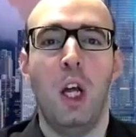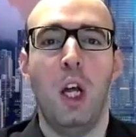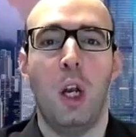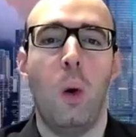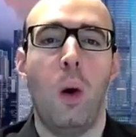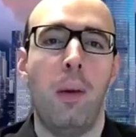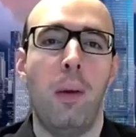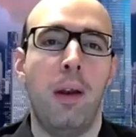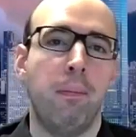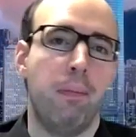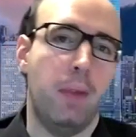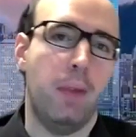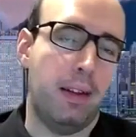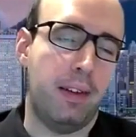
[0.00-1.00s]
No, I
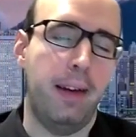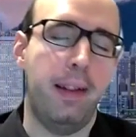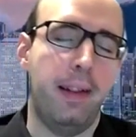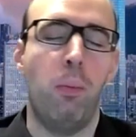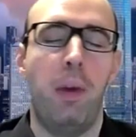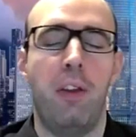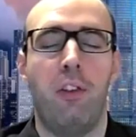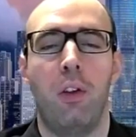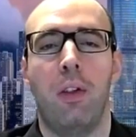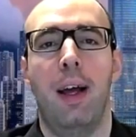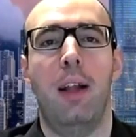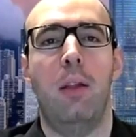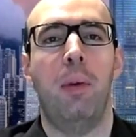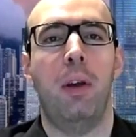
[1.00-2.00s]
mean, it's great that you mentioned
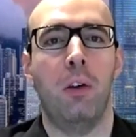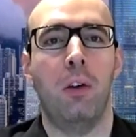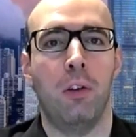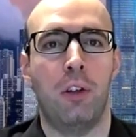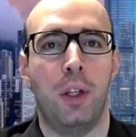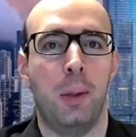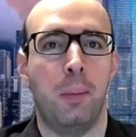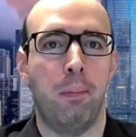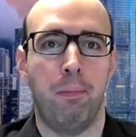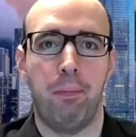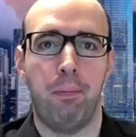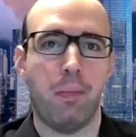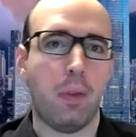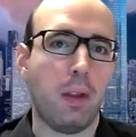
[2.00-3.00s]
that because
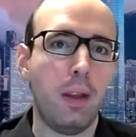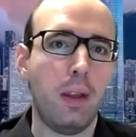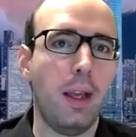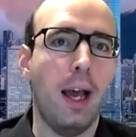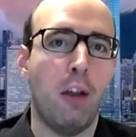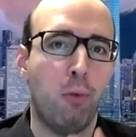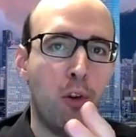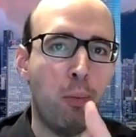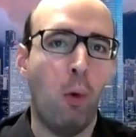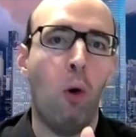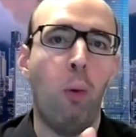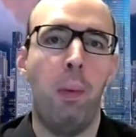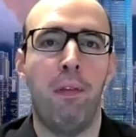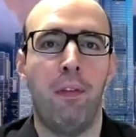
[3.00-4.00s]
as we
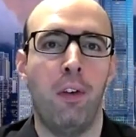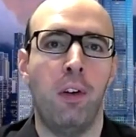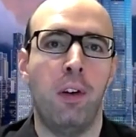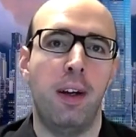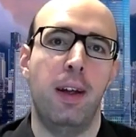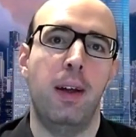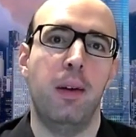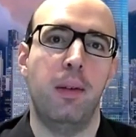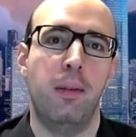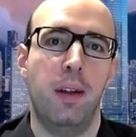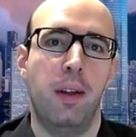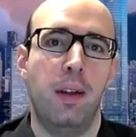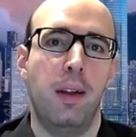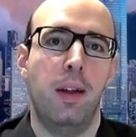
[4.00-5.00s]
spoke before
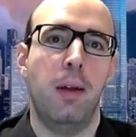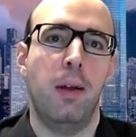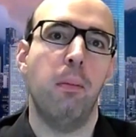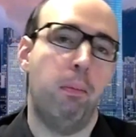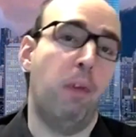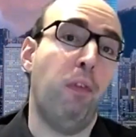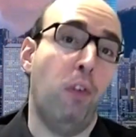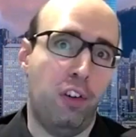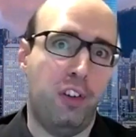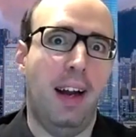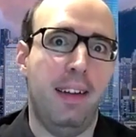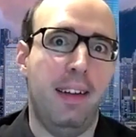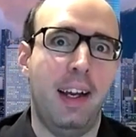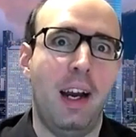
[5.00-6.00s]

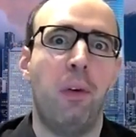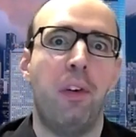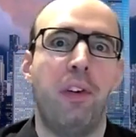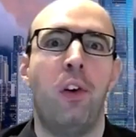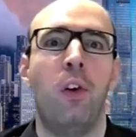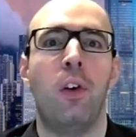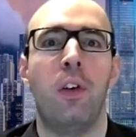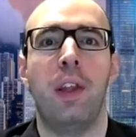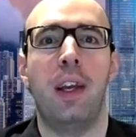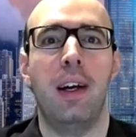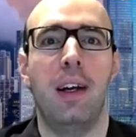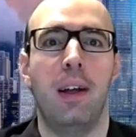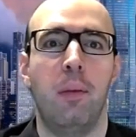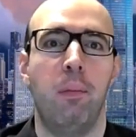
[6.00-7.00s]
starting our recording,
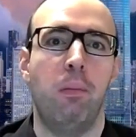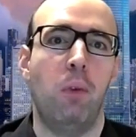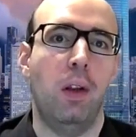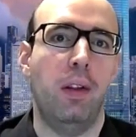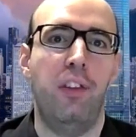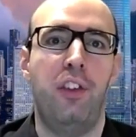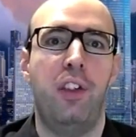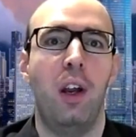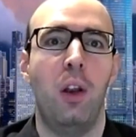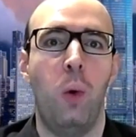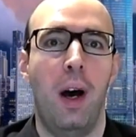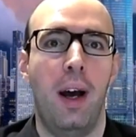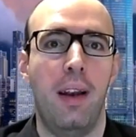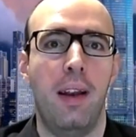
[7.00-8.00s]
digital
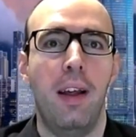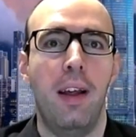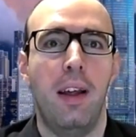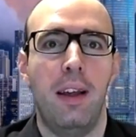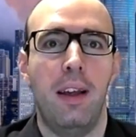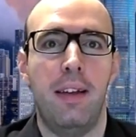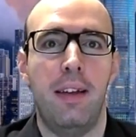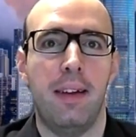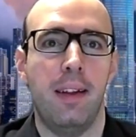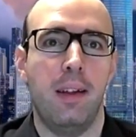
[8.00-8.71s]
yuan is